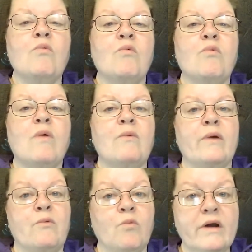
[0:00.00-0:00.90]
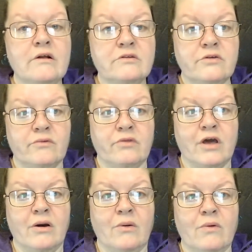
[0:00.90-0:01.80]
What we will do,
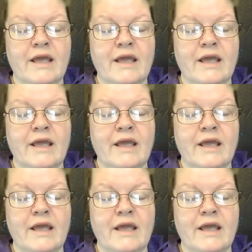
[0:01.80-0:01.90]
though,